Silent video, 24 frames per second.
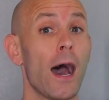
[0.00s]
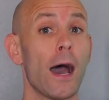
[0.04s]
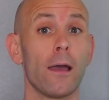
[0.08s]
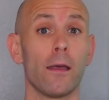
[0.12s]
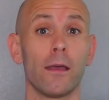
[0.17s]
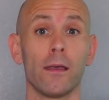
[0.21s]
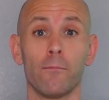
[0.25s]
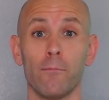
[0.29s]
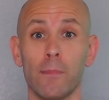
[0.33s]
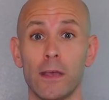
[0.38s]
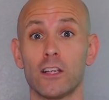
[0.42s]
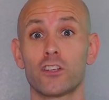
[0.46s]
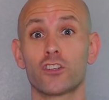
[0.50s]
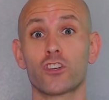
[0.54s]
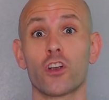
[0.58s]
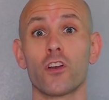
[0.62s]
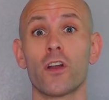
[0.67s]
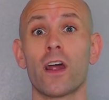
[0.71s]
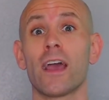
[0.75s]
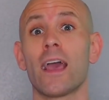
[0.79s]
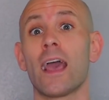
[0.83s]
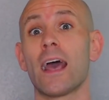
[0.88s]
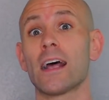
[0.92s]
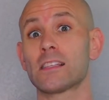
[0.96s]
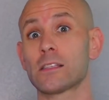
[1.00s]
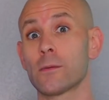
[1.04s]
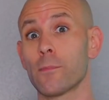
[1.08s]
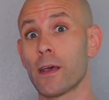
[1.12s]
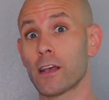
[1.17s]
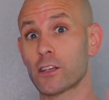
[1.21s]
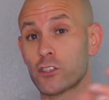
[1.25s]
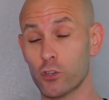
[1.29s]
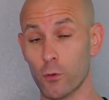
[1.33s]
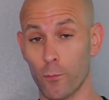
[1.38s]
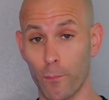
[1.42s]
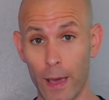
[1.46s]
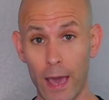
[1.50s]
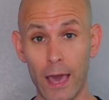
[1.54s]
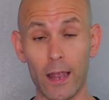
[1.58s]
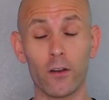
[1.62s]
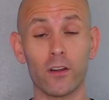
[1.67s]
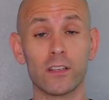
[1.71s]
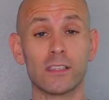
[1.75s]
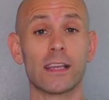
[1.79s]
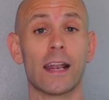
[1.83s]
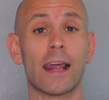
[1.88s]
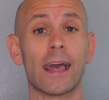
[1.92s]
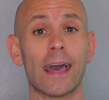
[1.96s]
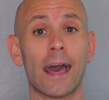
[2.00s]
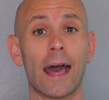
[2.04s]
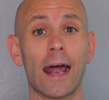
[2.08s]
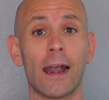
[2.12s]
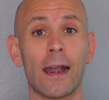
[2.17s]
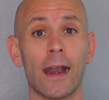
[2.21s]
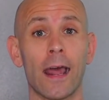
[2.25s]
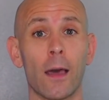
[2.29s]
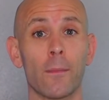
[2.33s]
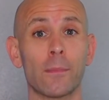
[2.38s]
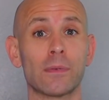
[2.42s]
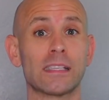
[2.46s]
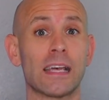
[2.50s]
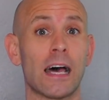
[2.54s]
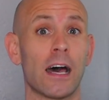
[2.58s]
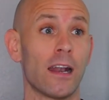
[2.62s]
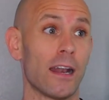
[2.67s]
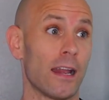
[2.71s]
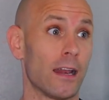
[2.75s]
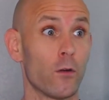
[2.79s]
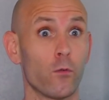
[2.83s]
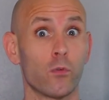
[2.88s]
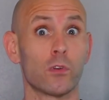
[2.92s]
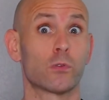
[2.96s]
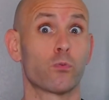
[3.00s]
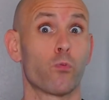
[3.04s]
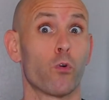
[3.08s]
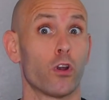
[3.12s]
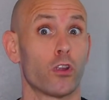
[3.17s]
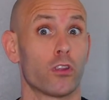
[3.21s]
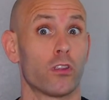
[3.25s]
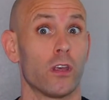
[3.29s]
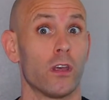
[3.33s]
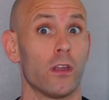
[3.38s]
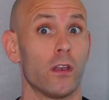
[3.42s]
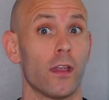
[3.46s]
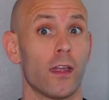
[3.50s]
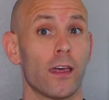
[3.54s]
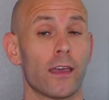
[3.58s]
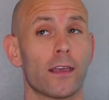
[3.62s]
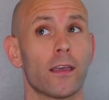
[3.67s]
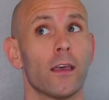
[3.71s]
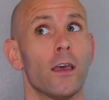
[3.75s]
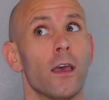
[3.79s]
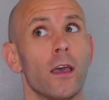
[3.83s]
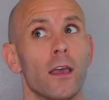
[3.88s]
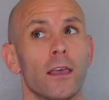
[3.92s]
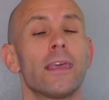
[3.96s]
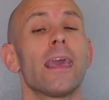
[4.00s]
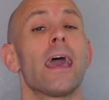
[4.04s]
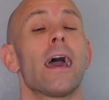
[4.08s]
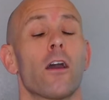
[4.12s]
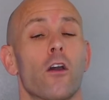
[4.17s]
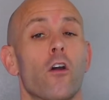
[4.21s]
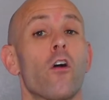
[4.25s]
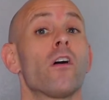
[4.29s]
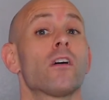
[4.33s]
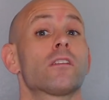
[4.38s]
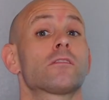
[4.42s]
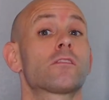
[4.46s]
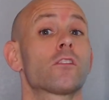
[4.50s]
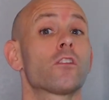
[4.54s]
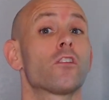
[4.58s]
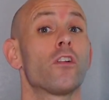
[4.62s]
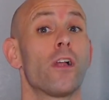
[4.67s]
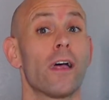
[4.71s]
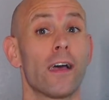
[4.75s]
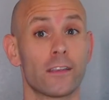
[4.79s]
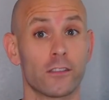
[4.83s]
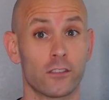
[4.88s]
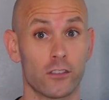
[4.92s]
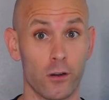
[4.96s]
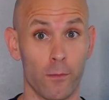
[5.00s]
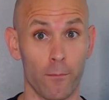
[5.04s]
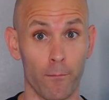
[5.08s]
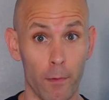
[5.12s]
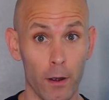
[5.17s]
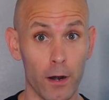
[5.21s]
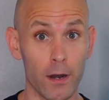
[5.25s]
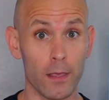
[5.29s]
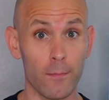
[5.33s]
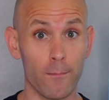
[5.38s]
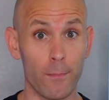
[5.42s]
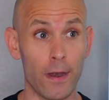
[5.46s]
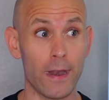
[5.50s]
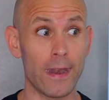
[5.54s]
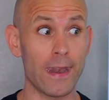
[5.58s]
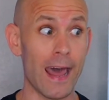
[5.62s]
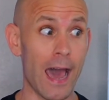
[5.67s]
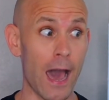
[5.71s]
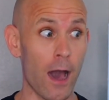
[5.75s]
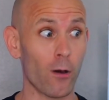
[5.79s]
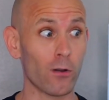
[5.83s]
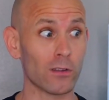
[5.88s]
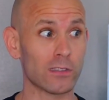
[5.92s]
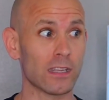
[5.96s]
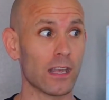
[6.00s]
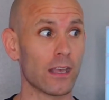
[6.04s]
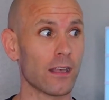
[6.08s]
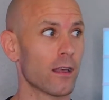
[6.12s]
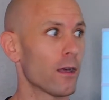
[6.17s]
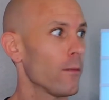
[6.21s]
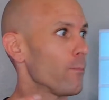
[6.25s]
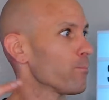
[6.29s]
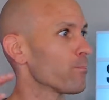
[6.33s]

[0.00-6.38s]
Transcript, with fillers: I made sure I had some extra batteries that I got on Amazon and it was worth it. Like, yeah, it cost a little extra money, but now it's like,